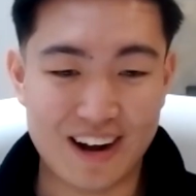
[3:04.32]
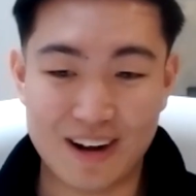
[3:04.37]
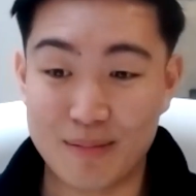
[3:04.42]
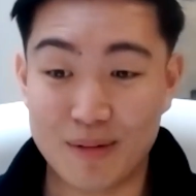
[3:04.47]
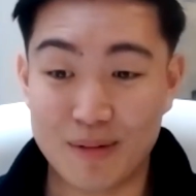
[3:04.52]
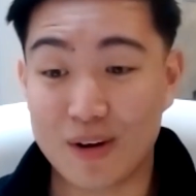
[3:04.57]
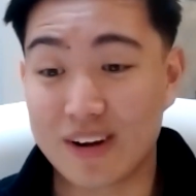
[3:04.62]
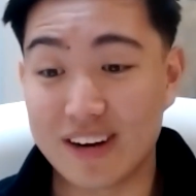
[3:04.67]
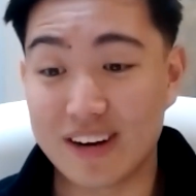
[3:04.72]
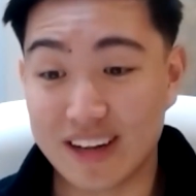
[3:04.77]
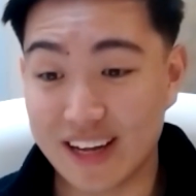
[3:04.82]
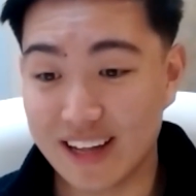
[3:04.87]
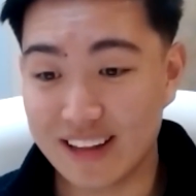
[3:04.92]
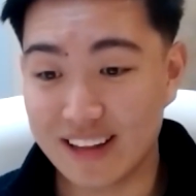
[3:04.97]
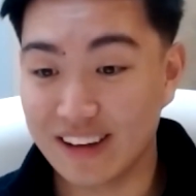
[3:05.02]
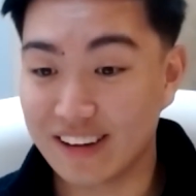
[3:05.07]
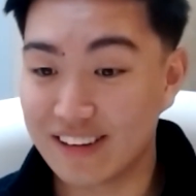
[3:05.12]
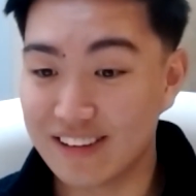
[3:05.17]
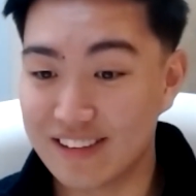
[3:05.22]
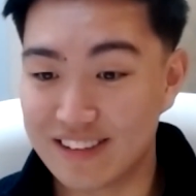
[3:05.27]
not going to get there
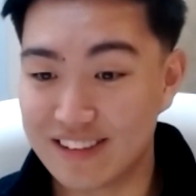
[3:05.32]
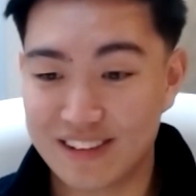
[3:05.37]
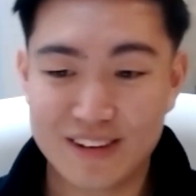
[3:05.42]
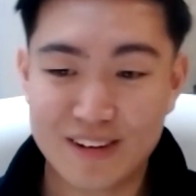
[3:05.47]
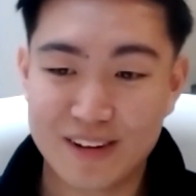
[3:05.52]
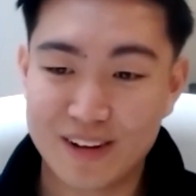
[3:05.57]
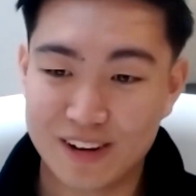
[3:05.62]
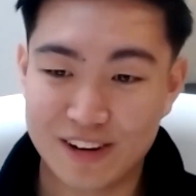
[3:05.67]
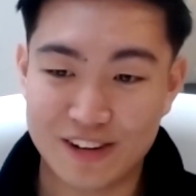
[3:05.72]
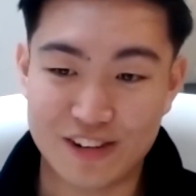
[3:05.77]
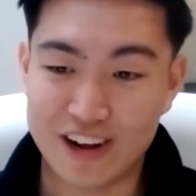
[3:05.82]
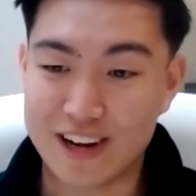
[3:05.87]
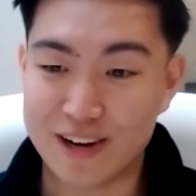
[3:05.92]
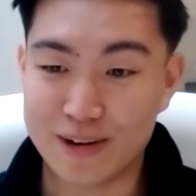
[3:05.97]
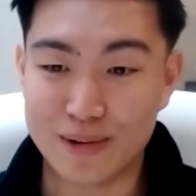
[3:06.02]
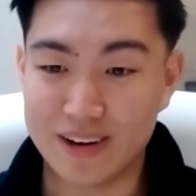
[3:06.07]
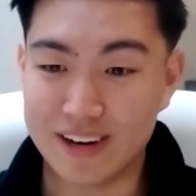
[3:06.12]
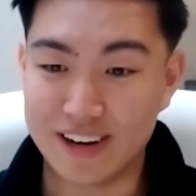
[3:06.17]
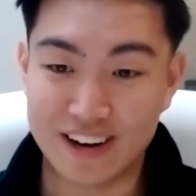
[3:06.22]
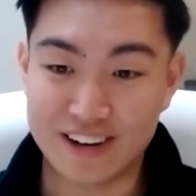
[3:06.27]
because
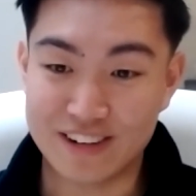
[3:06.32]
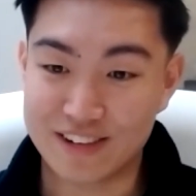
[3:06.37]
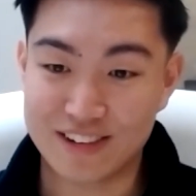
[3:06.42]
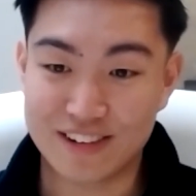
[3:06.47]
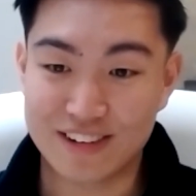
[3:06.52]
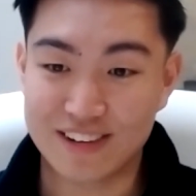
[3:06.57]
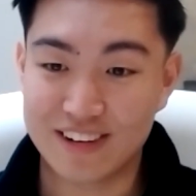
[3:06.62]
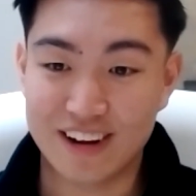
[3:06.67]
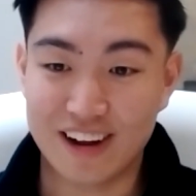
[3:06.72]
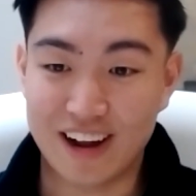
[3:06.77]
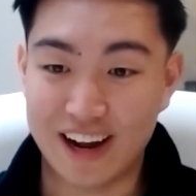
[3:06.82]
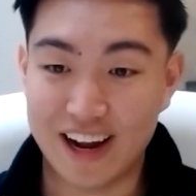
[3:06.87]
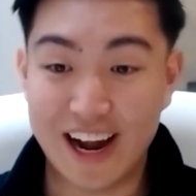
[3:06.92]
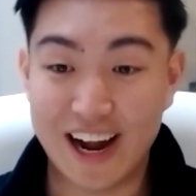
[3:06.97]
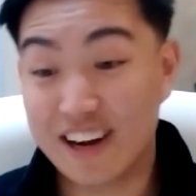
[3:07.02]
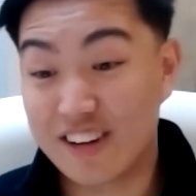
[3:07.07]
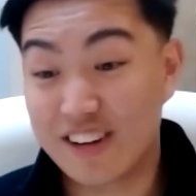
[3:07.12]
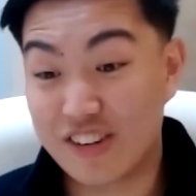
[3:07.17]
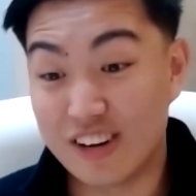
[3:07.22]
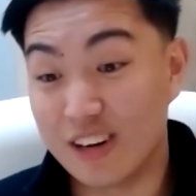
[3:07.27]
genuinely, I
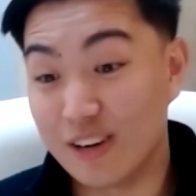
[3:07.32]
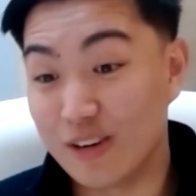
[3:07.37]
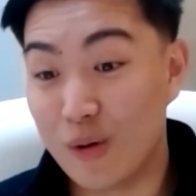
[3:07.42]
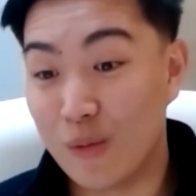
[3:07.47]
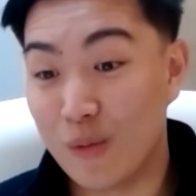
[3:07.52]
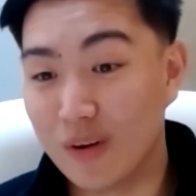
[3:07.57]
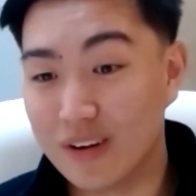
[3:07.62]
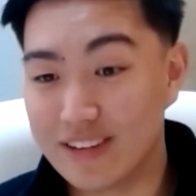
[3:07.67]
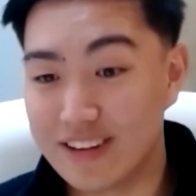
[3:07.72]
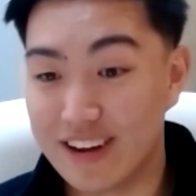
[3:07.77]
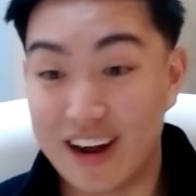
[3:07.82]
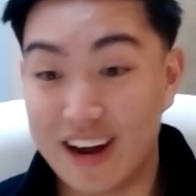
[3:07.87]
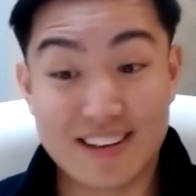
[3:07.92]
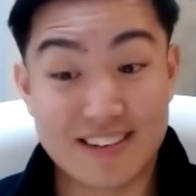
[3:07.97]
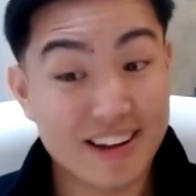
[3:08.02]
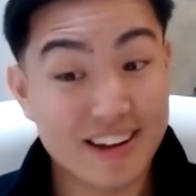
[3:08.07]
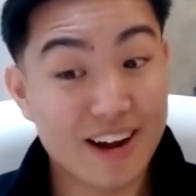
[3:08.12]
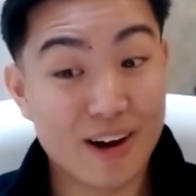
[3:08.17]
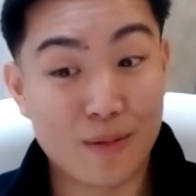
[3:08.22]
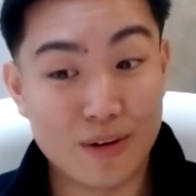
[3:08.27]
actually don't want it. I
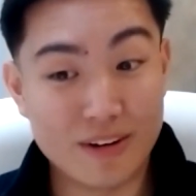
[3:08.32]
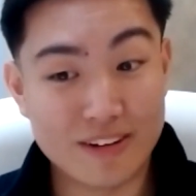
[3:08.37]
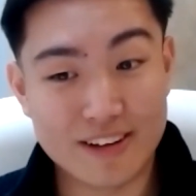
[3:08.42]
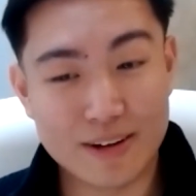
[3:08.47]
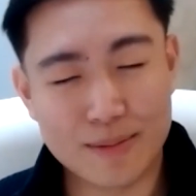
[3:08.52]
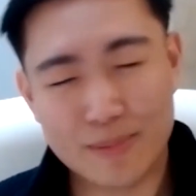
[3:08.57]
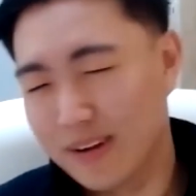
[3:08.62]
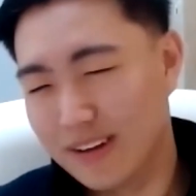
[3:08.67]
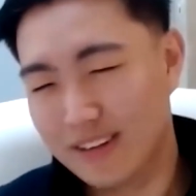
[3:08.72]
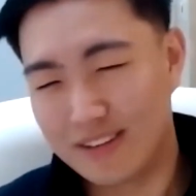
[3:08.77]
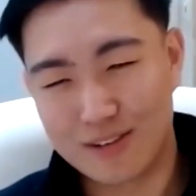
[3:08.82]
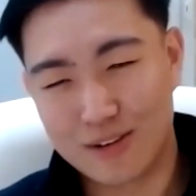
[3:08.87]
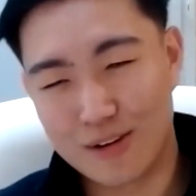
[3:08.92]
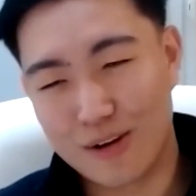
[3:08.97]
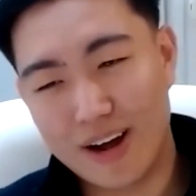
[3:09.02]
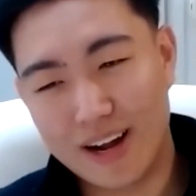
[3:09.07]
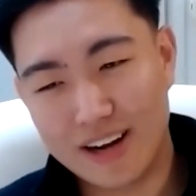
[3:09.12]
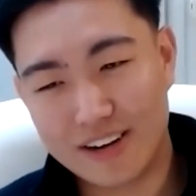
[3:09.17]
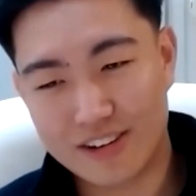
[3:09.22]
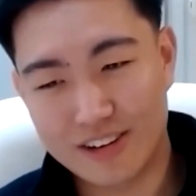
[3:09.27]
say I want it, but it's
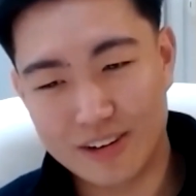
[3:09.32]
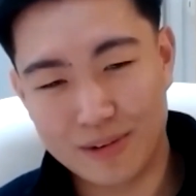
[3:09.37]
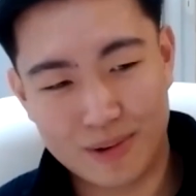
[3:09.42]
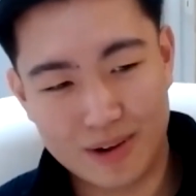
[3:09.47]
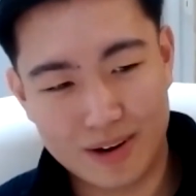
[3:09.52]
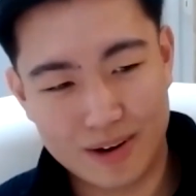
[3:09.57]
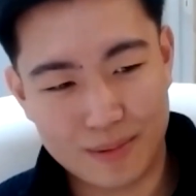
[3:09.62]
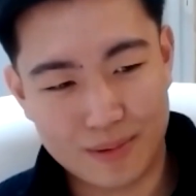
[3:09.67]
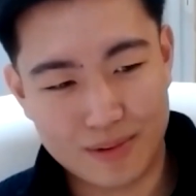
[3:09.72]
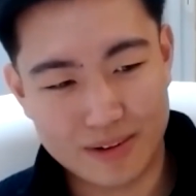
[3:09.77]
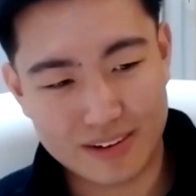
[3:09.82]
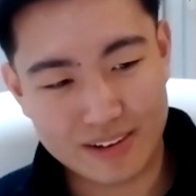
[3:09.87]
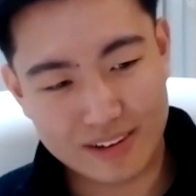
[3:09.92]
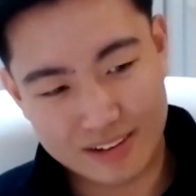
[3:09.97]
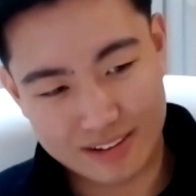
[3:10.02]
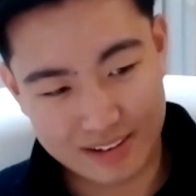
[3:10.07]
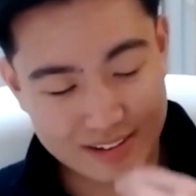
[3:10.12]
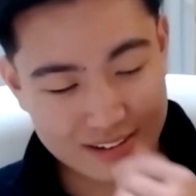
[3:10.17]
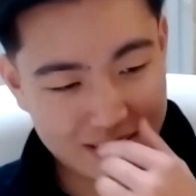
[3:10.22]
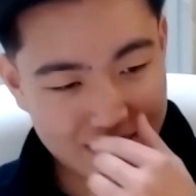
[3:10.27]
not actually what I want.
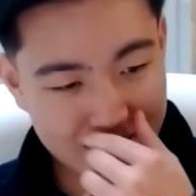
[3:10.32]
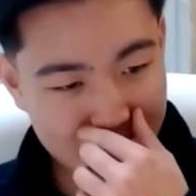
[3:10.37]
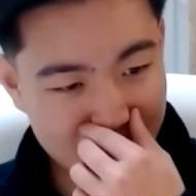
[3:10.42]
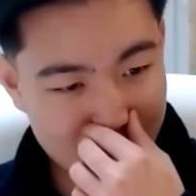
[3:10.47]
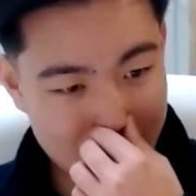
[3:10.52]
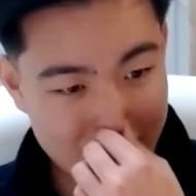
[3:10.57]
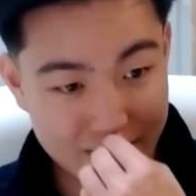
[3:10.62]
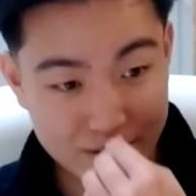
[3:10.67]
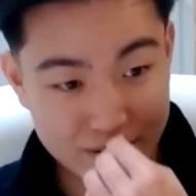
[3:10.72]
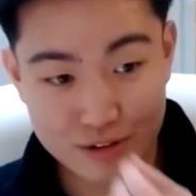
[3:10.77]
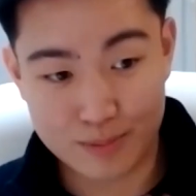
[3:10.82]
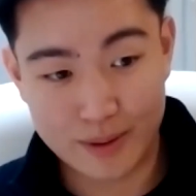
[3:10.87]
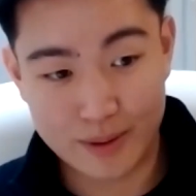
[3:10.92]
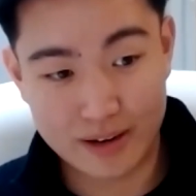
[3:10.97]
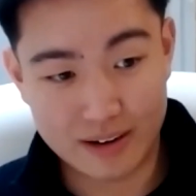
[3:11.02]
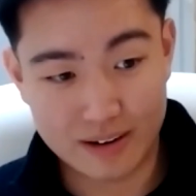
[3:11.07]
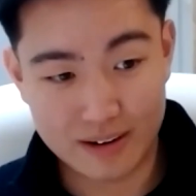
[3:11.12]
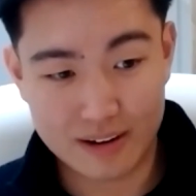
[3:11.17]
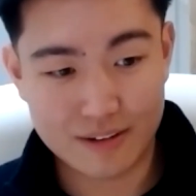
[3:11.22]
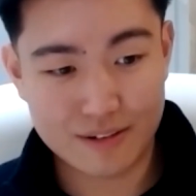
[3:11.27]
Because it's like, I don't
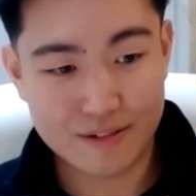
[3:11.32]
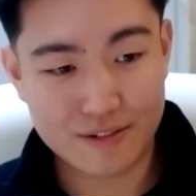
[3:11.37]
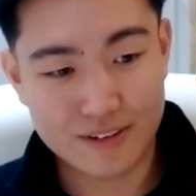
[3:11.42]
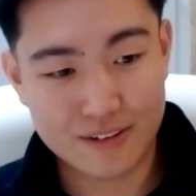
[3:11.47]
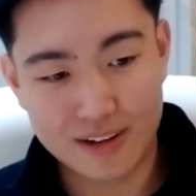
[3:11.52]
spend enough.